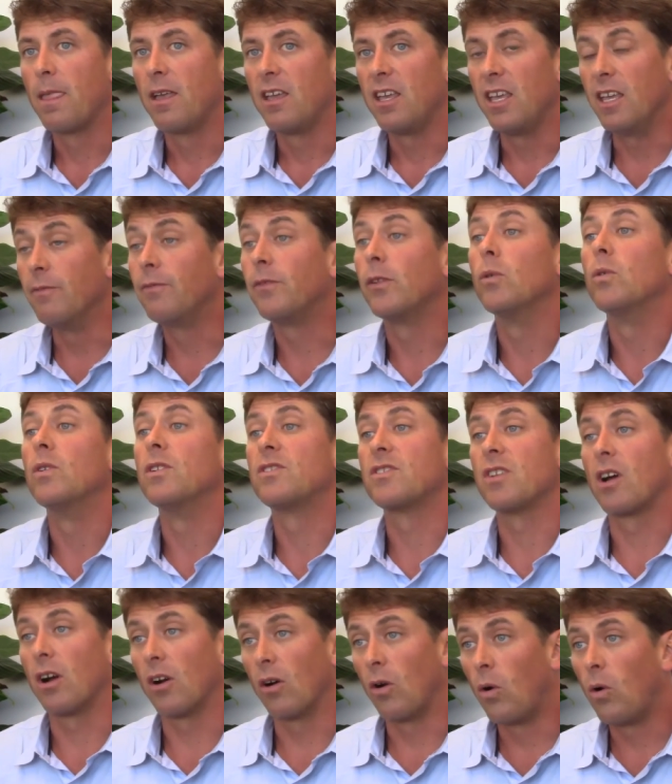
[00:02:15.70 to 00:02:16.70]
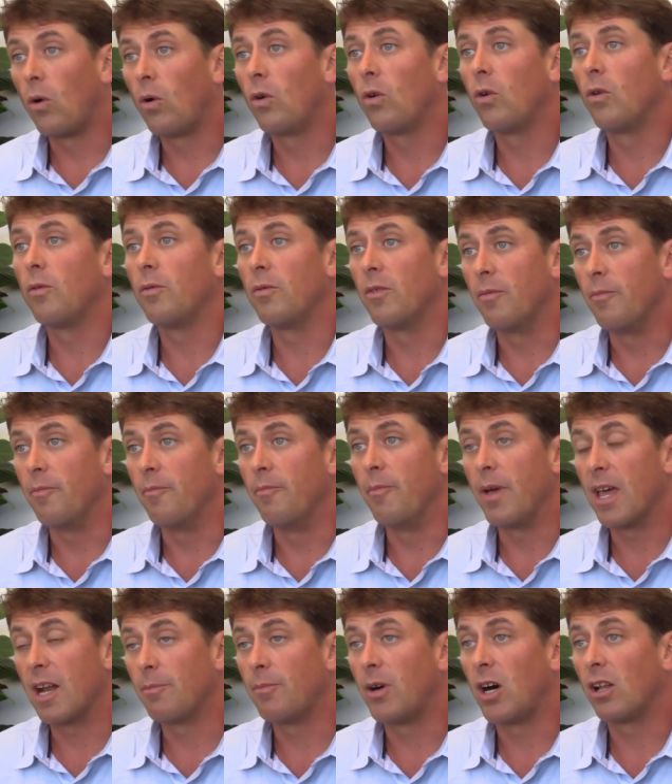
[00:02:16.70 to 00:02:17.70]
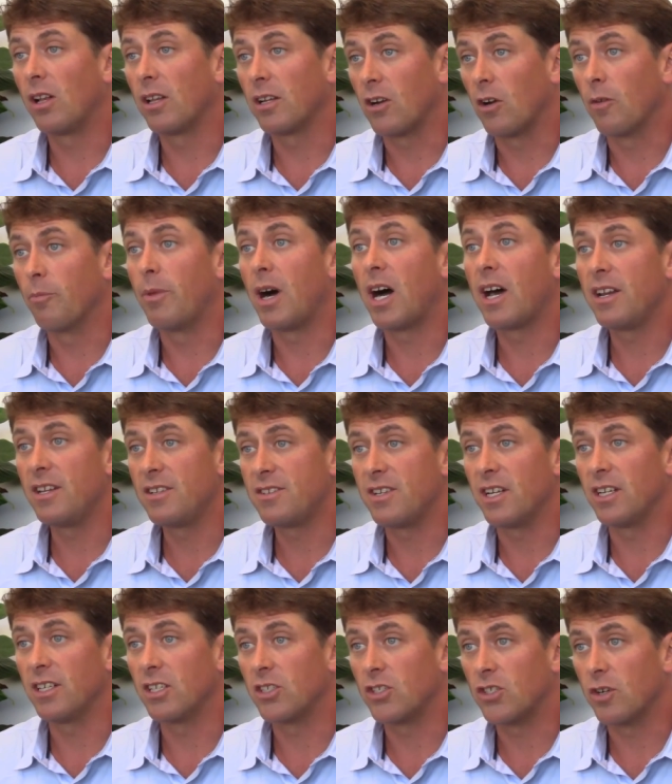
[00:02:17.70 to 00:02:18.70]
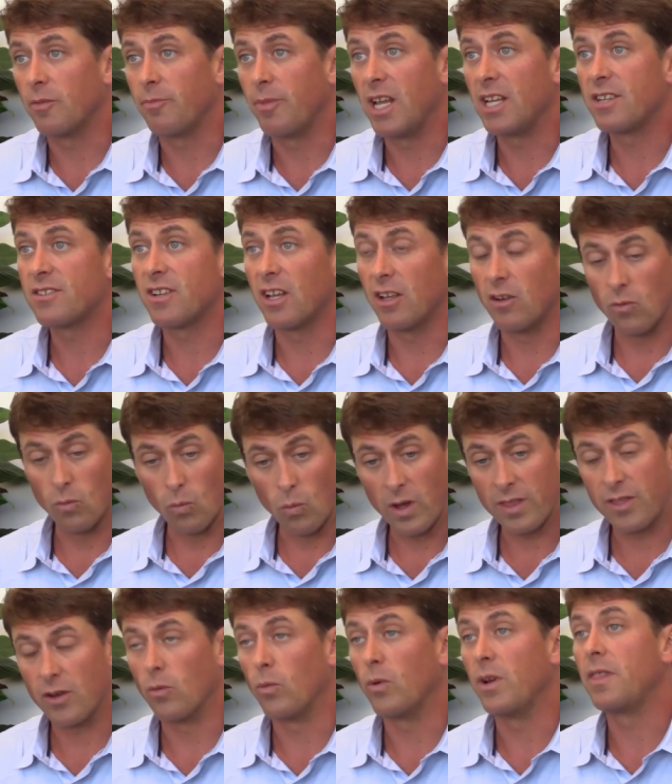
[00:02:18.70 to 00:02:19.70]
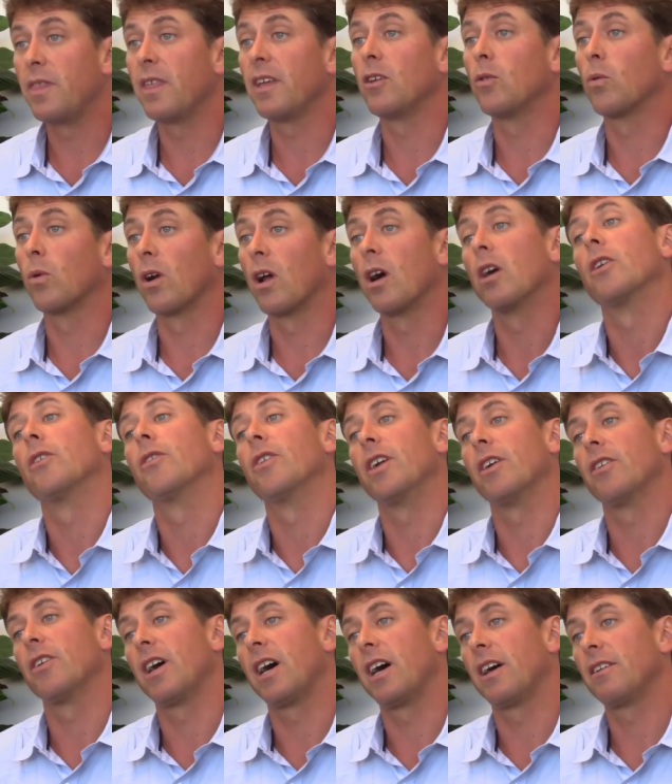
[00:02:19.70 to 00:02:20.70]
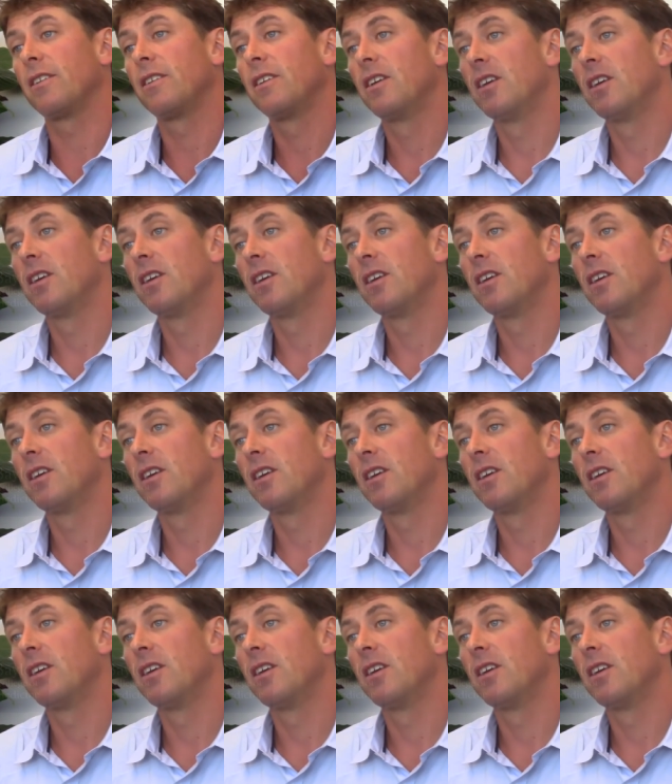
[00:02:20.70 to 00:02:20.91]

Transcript: influence our whole metabolic or body signature based on whether we think we're hungry or not.